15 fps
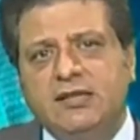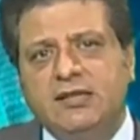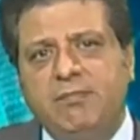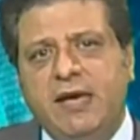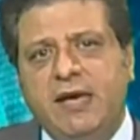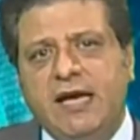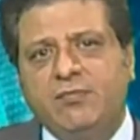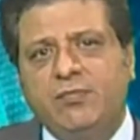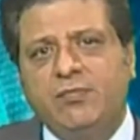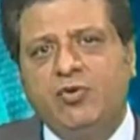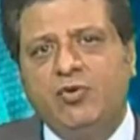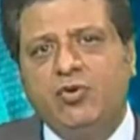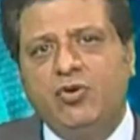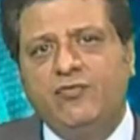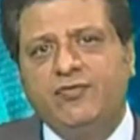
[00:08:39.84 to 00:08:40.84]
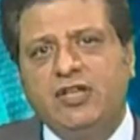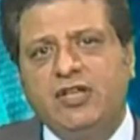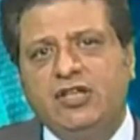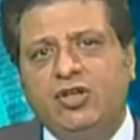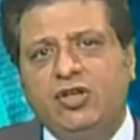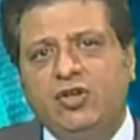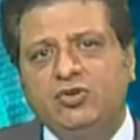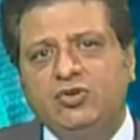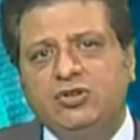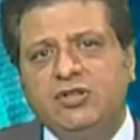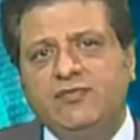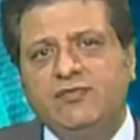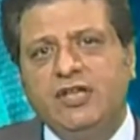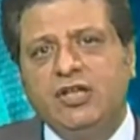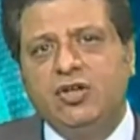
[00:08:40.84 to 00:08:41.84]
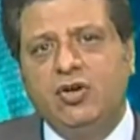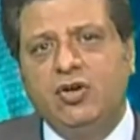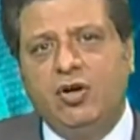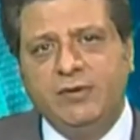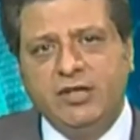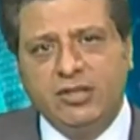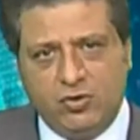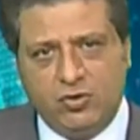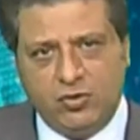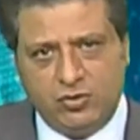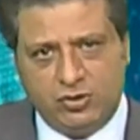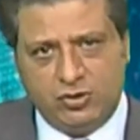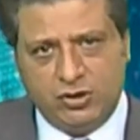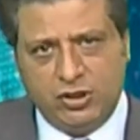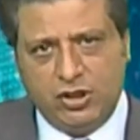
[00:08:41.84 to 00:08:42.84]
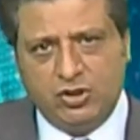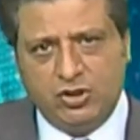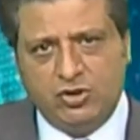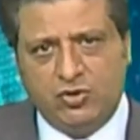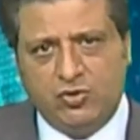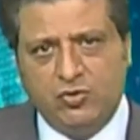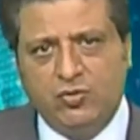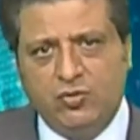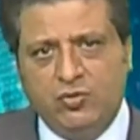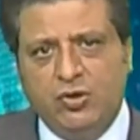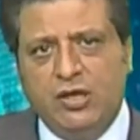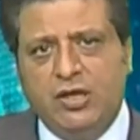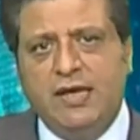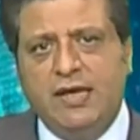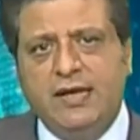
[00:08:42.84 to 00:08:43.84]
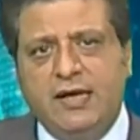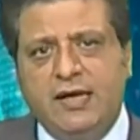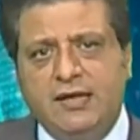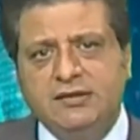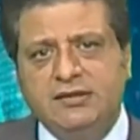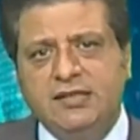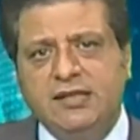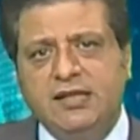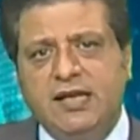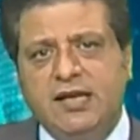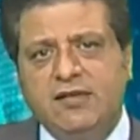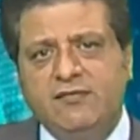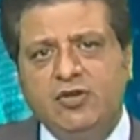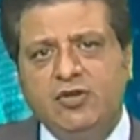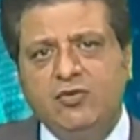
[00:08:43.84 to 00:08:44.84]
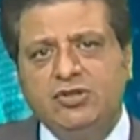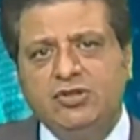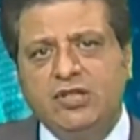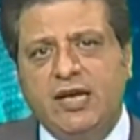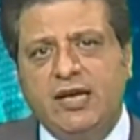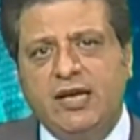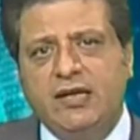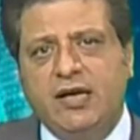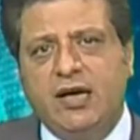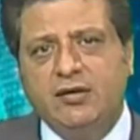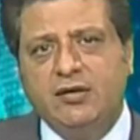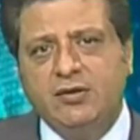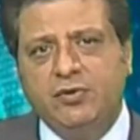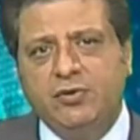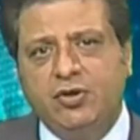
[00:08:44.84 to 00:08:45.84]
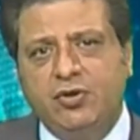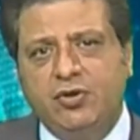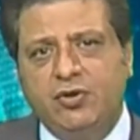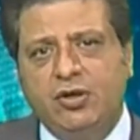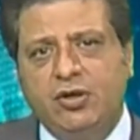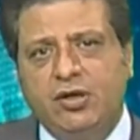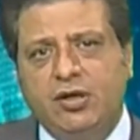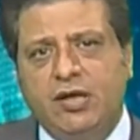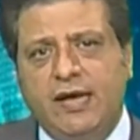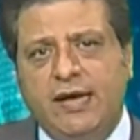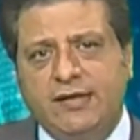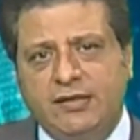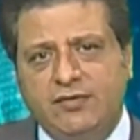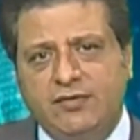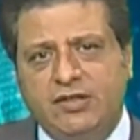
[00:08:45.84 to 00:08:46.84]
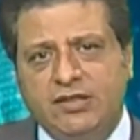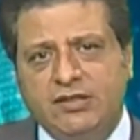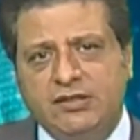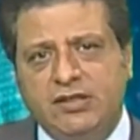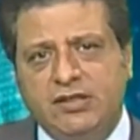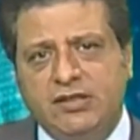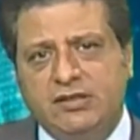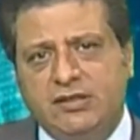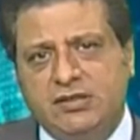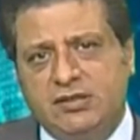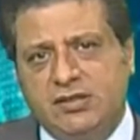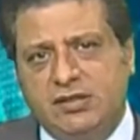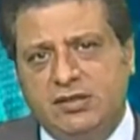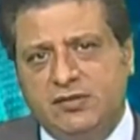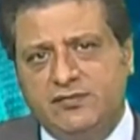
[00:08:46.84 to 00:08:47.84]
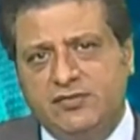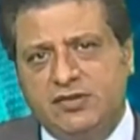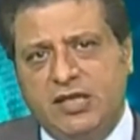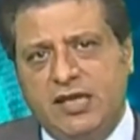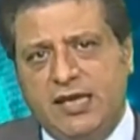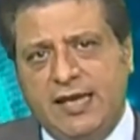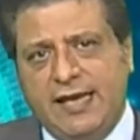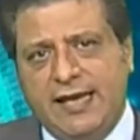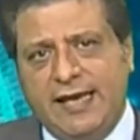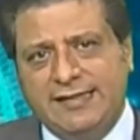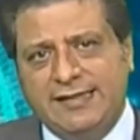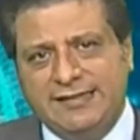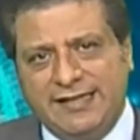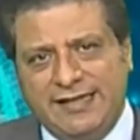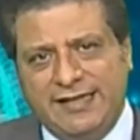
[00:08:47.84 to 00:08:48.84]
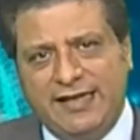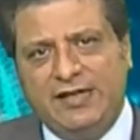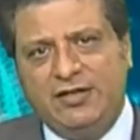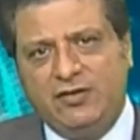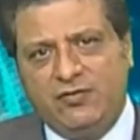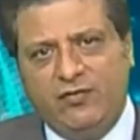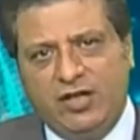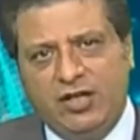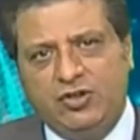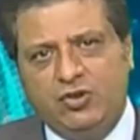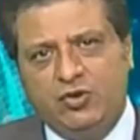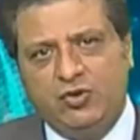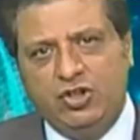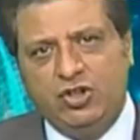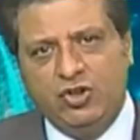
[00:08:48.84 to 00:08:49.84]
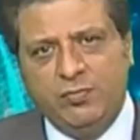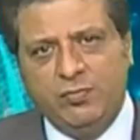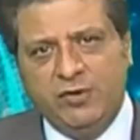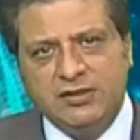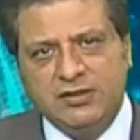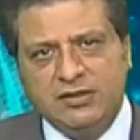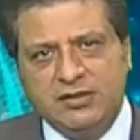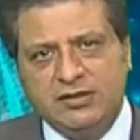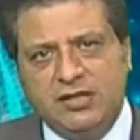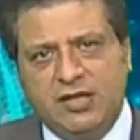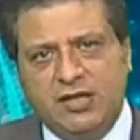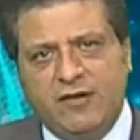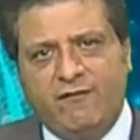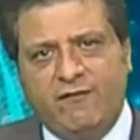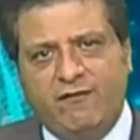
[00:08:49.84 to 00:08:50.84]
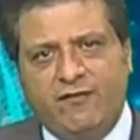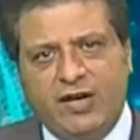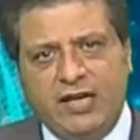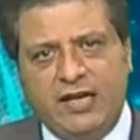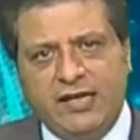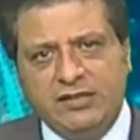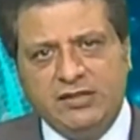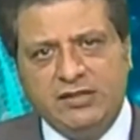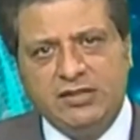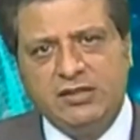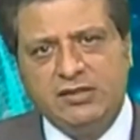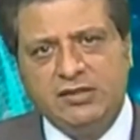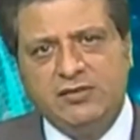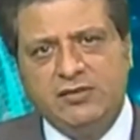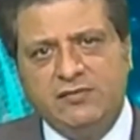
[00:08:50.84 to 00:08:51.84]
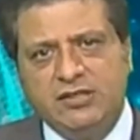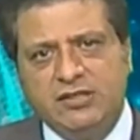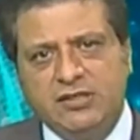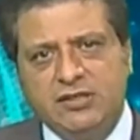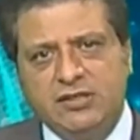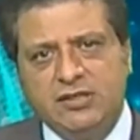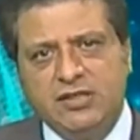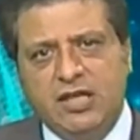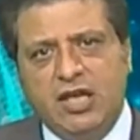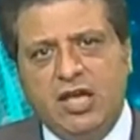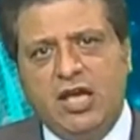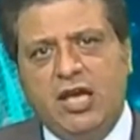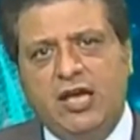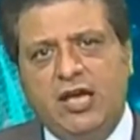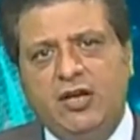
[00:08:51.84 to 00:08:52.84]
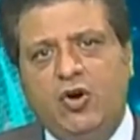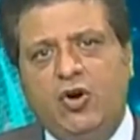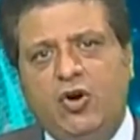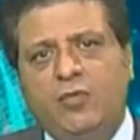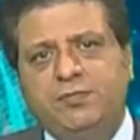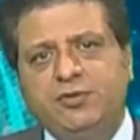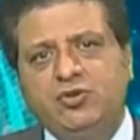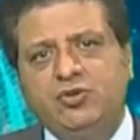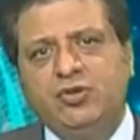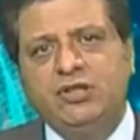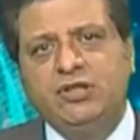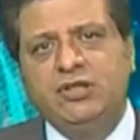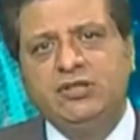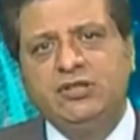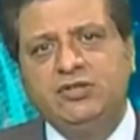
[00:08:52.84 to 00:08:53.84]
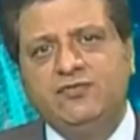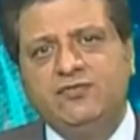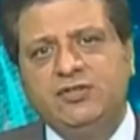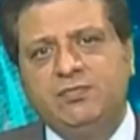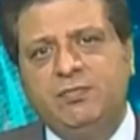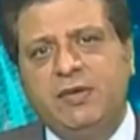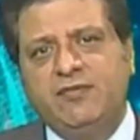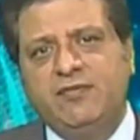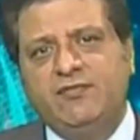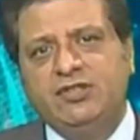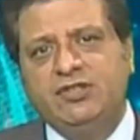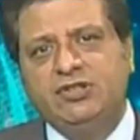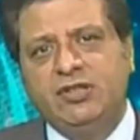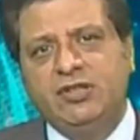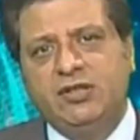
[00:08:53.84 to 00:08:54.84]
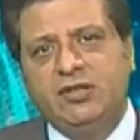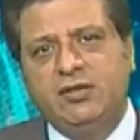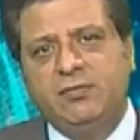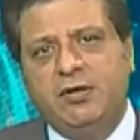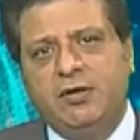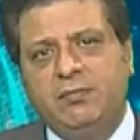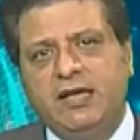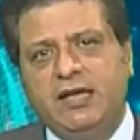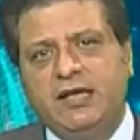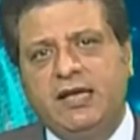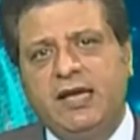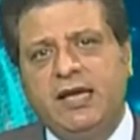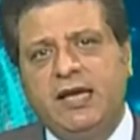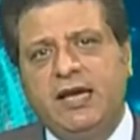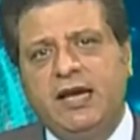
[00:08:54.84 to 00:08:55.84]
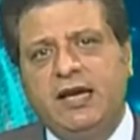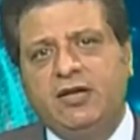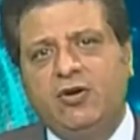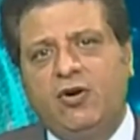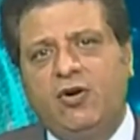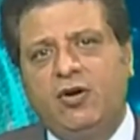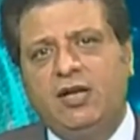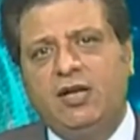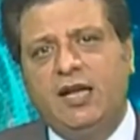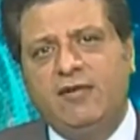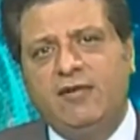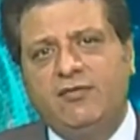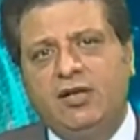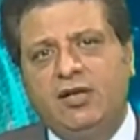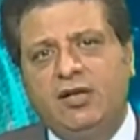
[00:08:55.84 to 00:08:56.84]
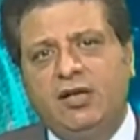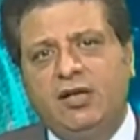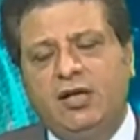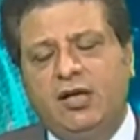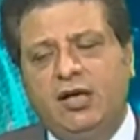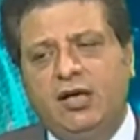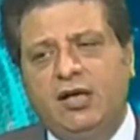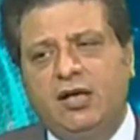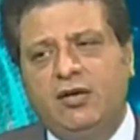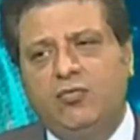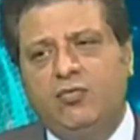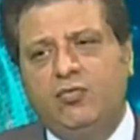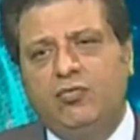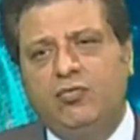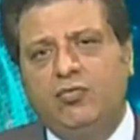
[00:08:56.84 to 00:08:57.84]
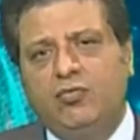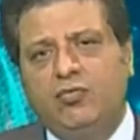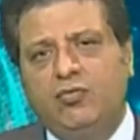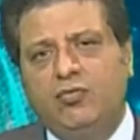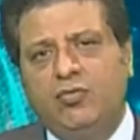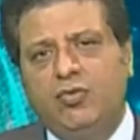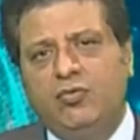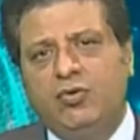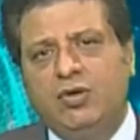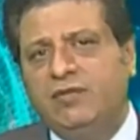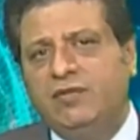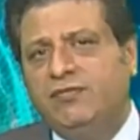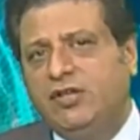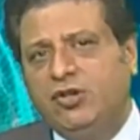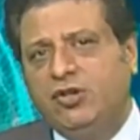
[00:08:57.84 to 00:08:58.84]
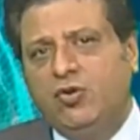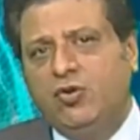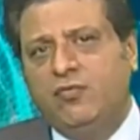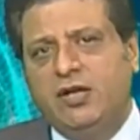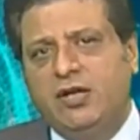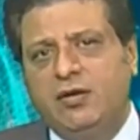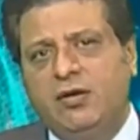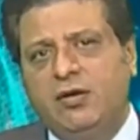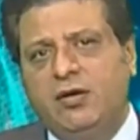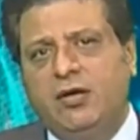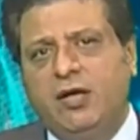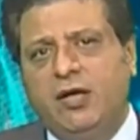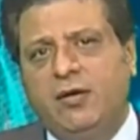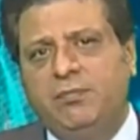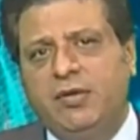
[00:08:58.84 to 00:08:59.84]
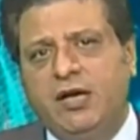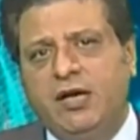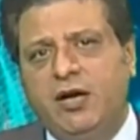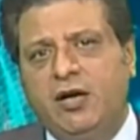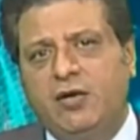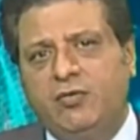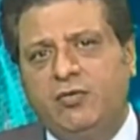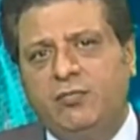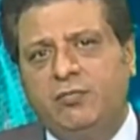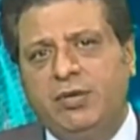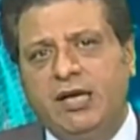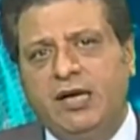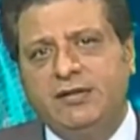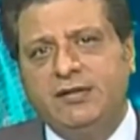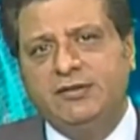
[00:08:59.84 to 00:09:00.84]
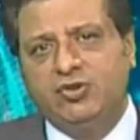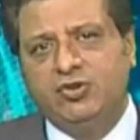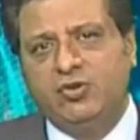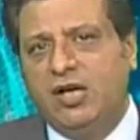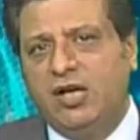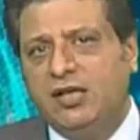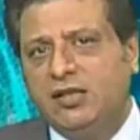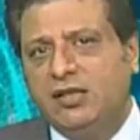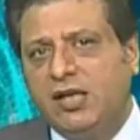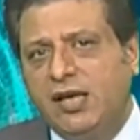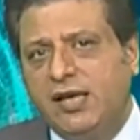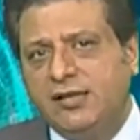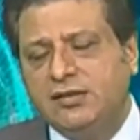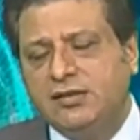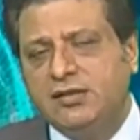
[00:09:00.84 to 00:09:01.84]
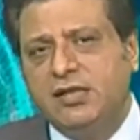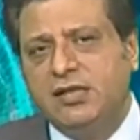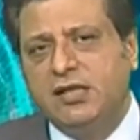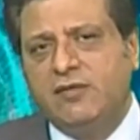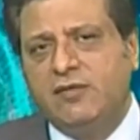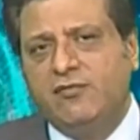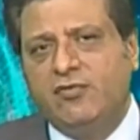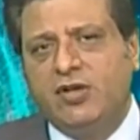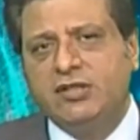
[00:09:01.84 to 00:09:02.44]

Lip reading: is the backbone of inclusive economic growth through enhancing livelihoods and entrepreneurial activities. It serves as a gateway to numerous financial services and opportunities which benefit general public at all level, leaving no one behind. So NADRA has,